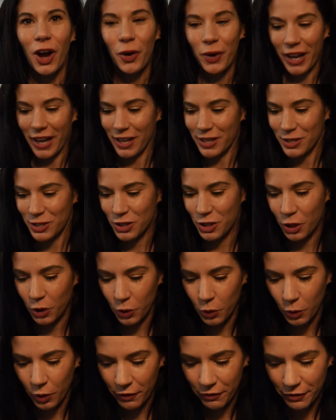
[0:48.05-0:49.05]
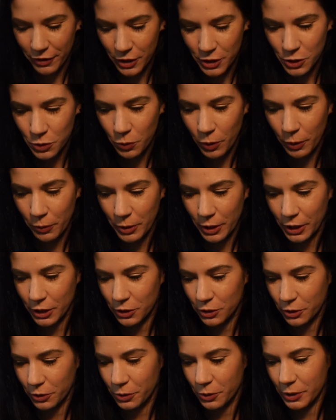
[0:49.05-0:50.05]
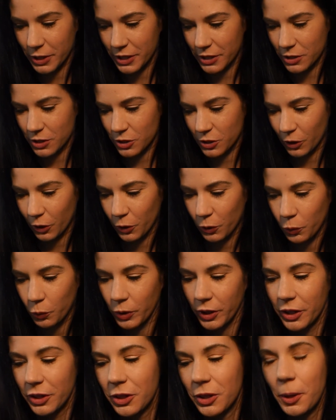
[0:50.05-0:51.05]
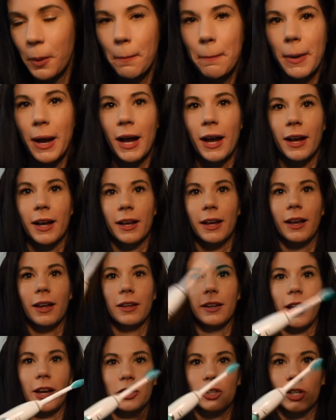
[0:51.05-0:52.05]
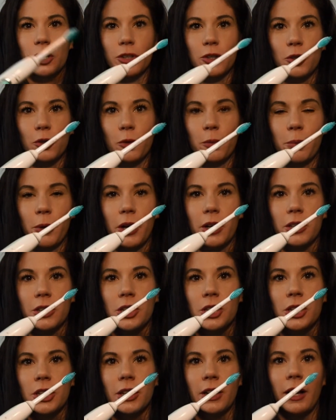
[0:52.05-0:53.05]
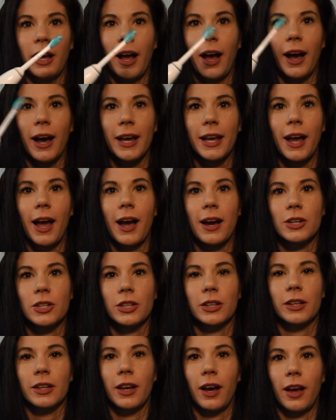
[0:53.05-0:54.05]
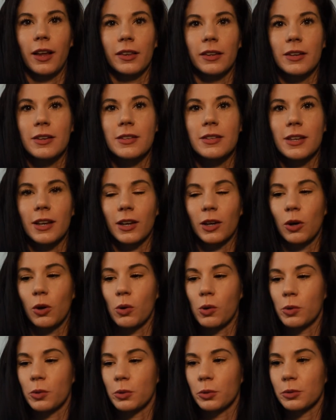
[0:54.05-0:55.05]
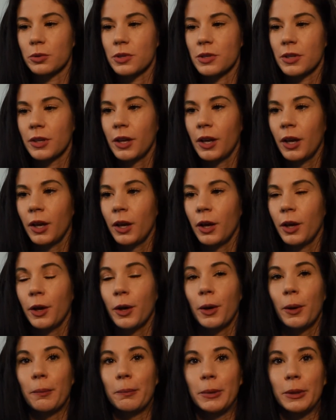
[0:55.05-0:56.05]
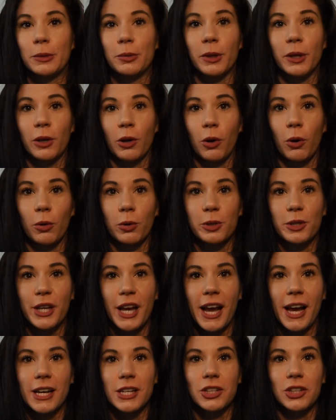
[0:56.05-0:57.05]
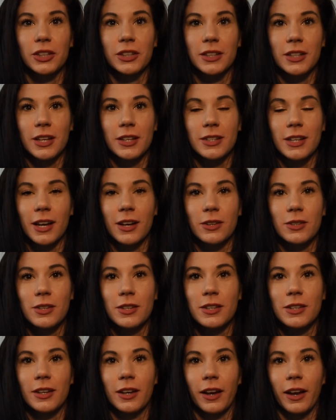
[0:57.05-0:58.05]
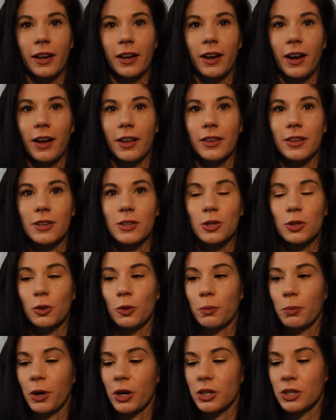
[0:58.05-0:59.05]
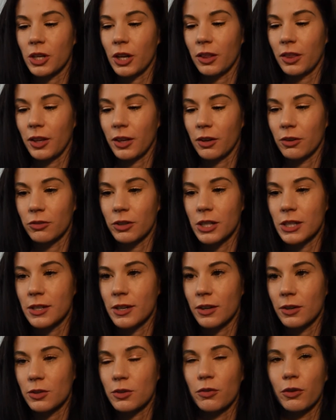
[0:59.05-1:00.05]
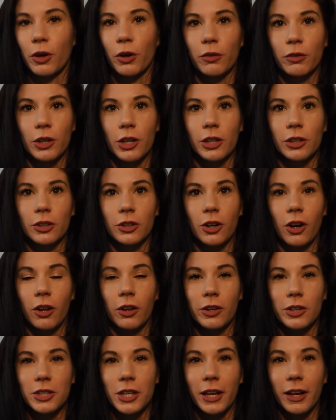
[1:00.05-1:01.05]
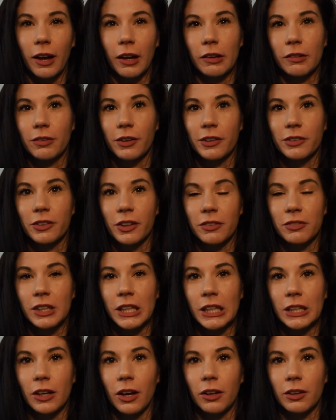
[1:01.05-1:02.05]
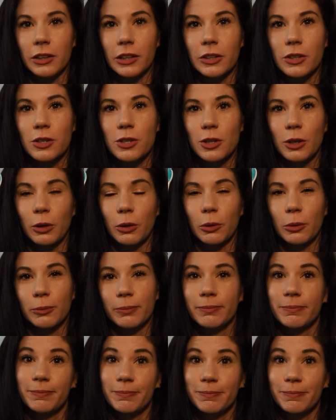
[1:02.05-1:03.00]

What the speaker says: Okay, so first what we're gonna do is start with my electric toothbrush. I actually got this at Kohl's. Between Kohl's Cash and discounts, I got this toothbrush. I think it retails for over $100. I got it for $15, so